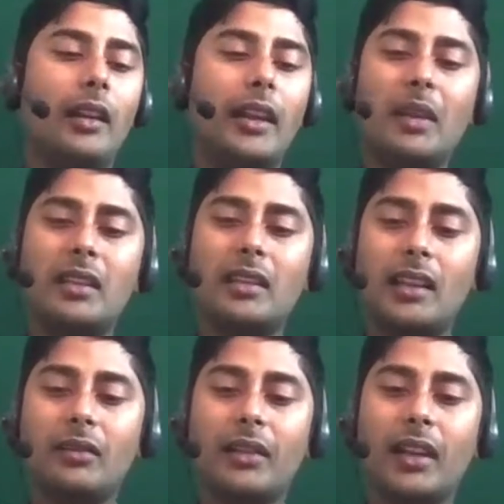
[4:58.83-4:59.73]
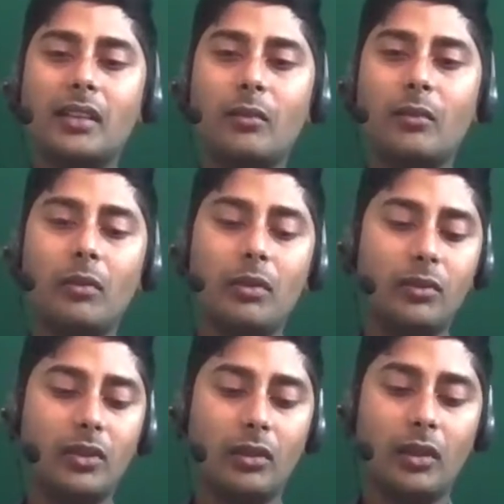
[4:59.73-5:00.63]
image classification problem.
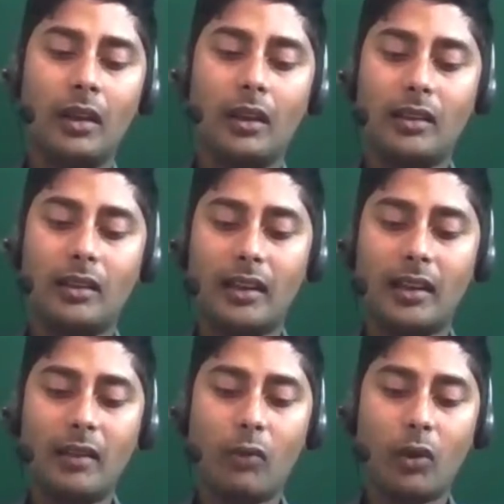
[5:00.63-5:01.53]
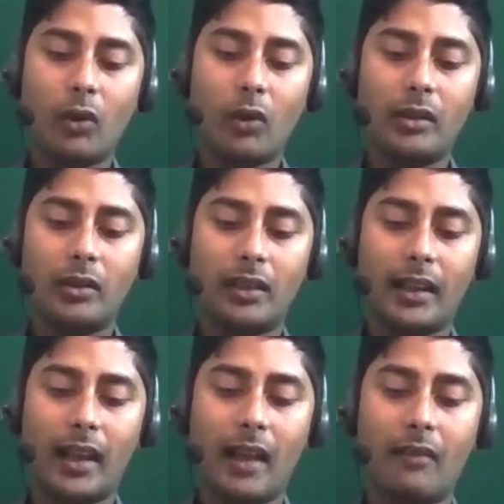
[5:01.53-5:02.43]
So generally what I do is
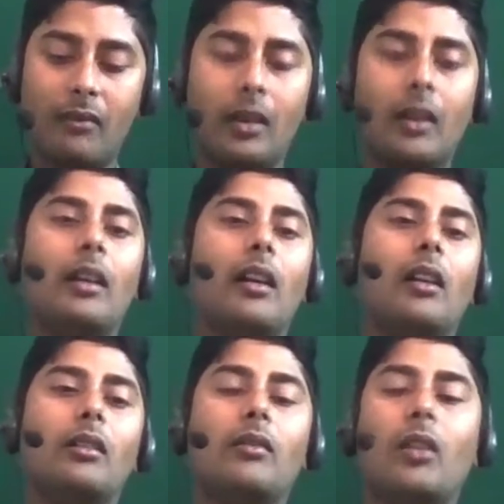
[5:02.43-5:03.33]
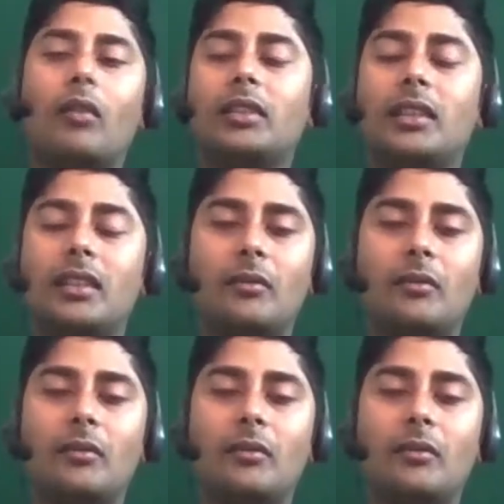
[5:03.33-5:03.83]
I have a lot of conversation